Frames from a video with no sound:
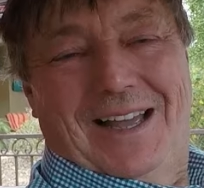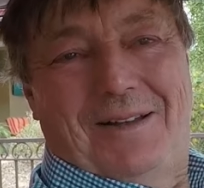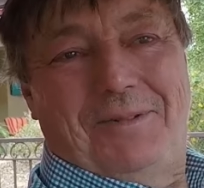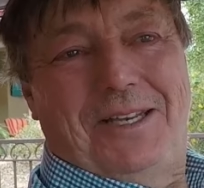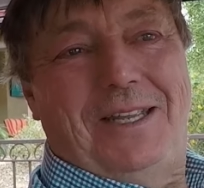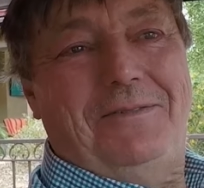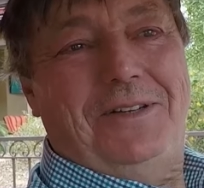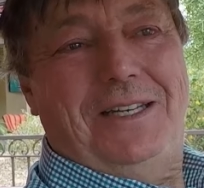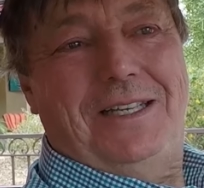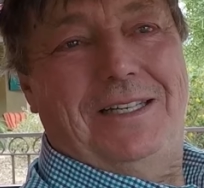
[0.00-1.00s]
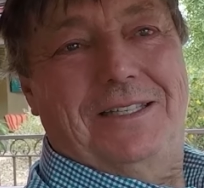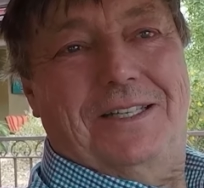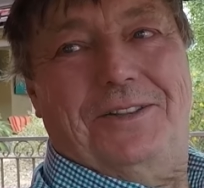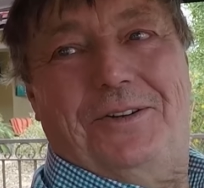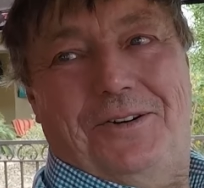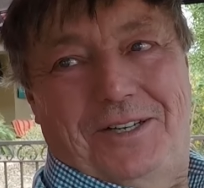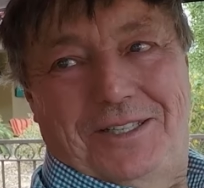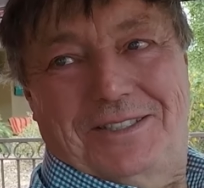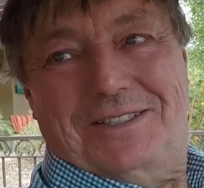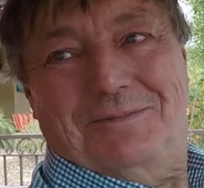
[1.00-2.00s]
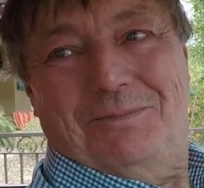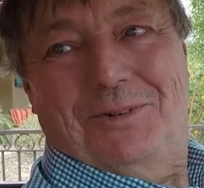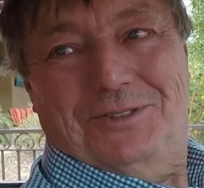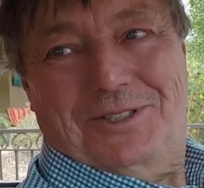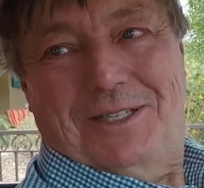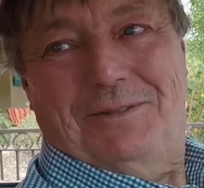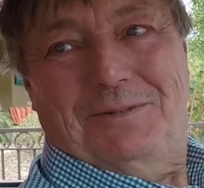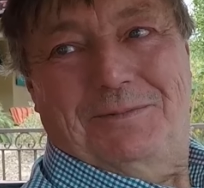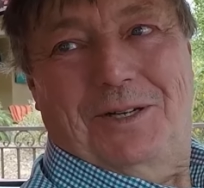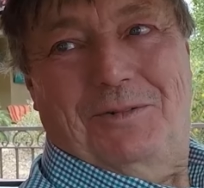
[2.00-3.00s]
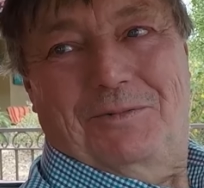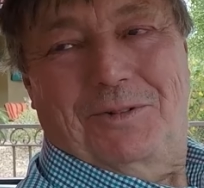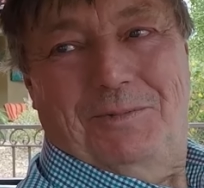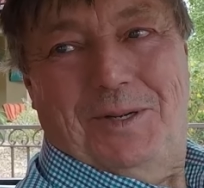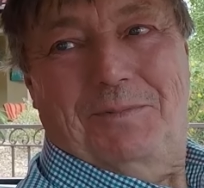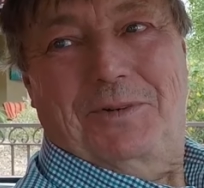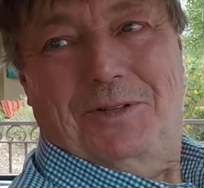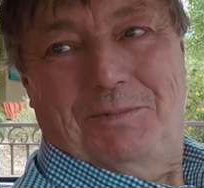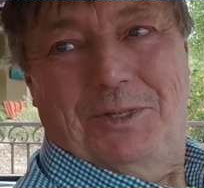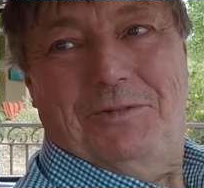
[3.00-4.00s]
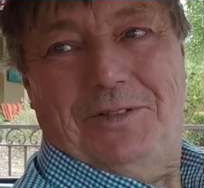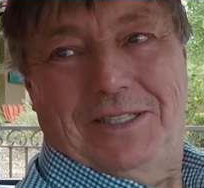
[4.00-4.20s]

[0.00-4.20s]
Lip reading: I mean, even in the 30s, most of them don't remember the movie.